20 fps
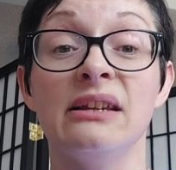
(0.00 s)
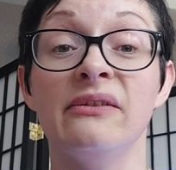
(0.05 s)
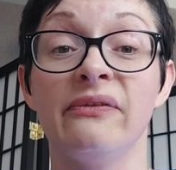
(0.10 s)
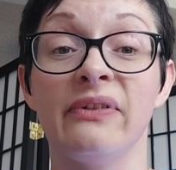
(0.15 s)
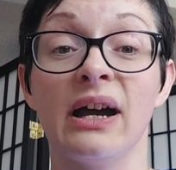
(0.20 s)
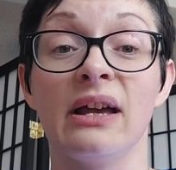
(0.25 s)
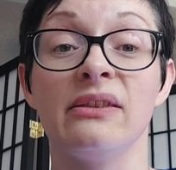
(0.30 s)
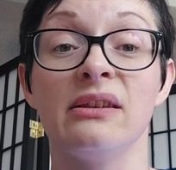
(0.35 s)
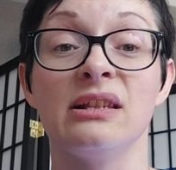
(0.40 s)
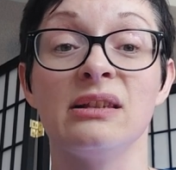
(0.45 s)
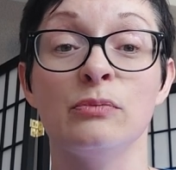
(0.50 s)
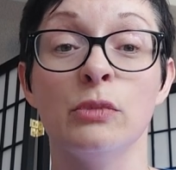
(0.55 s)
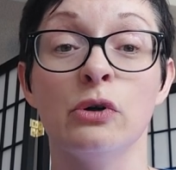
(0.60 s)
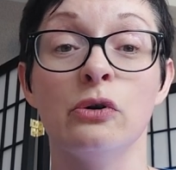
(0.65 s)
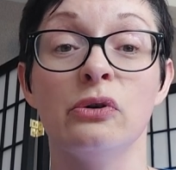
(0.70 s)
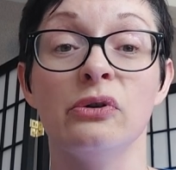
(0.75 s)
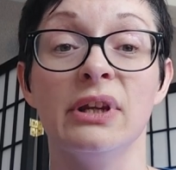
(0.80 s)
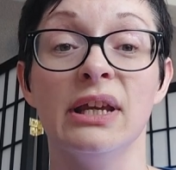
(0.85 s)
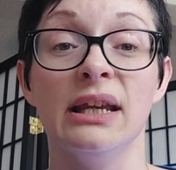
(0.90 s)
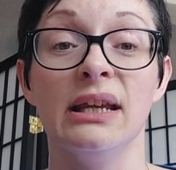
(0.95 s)
In fact, this
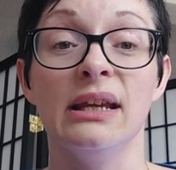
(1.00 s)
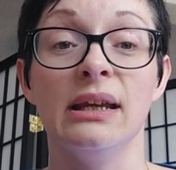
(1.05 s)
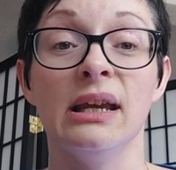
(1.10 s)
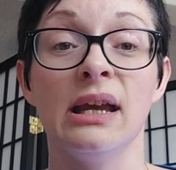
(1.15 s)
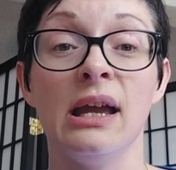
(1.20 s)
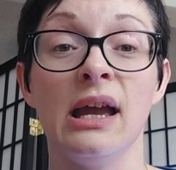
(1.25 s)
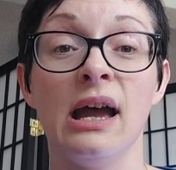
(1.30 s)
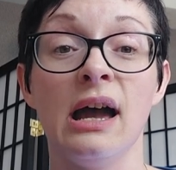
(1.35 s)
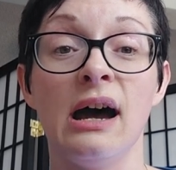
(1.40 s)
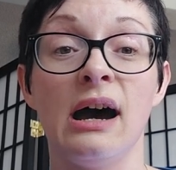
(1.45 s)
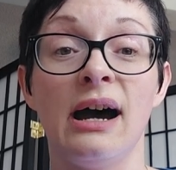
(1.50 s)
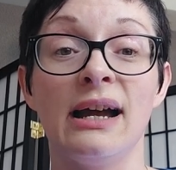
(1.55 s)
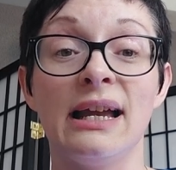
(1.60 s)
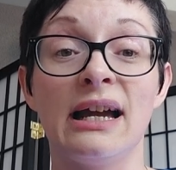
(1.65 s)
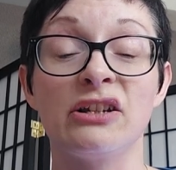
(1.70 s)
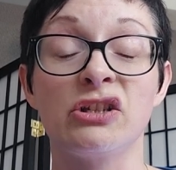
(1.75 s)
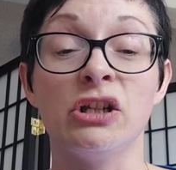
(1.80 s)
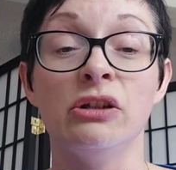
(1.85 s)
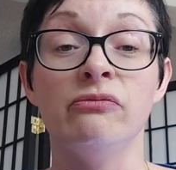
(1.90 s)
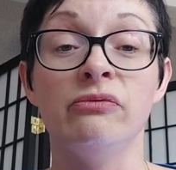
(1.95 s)
morning, I
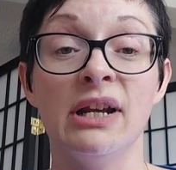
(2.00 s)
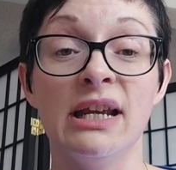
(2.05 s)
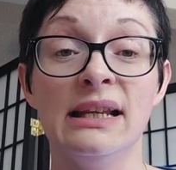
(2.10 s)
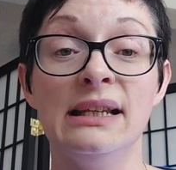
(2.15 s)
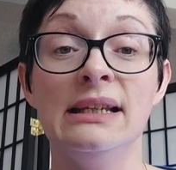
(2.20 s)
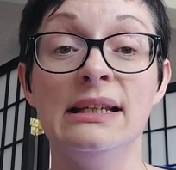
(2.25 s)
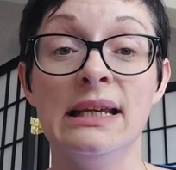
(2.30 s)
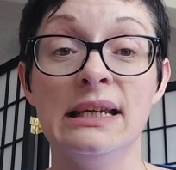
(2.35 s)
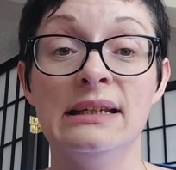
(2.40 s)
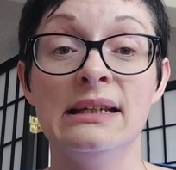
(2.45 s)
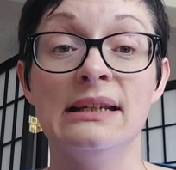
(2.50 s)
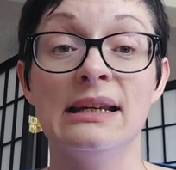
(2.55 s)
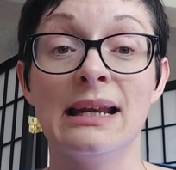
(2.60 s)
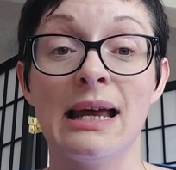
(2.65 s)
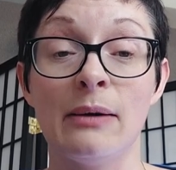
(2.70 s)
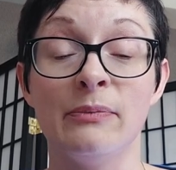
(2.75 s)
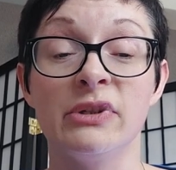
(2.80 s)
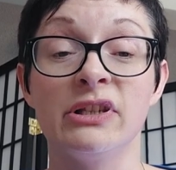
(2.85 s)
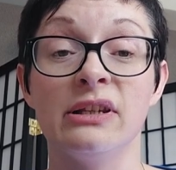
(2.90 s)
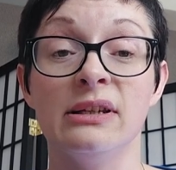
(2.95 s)
actually really needed an
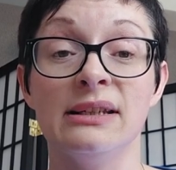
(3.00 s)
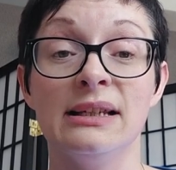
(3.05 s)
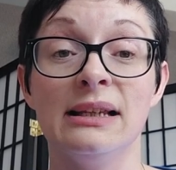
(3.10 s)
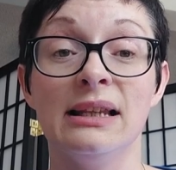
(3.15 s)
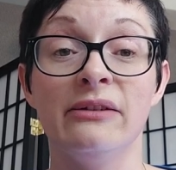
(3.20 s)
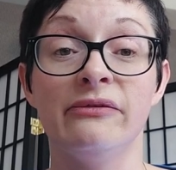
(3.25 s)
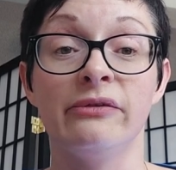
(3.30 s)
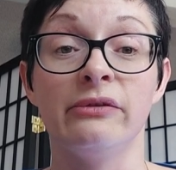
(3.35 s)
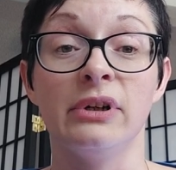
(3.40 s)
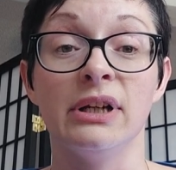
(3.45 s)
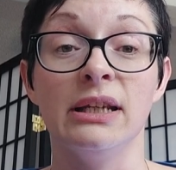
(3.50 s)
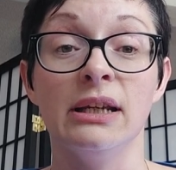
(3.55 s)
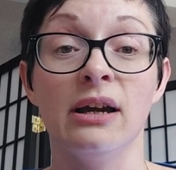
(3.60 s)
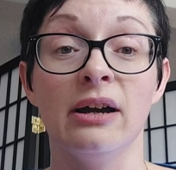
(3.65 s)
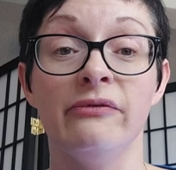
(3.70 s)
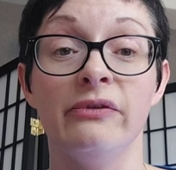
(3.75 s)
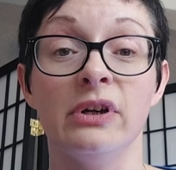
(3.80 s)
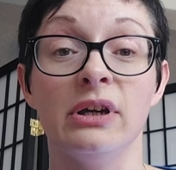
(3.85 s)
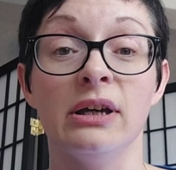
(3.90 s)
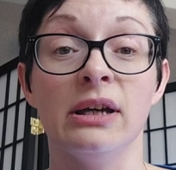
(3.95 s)
Amazon delivery
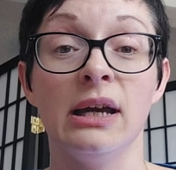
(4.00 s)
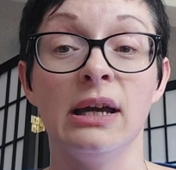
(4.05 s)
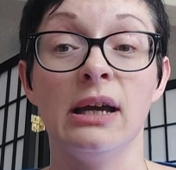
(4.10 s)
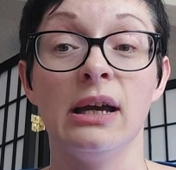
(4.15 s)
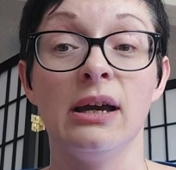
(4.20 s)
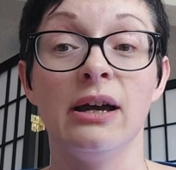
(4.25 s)
of a,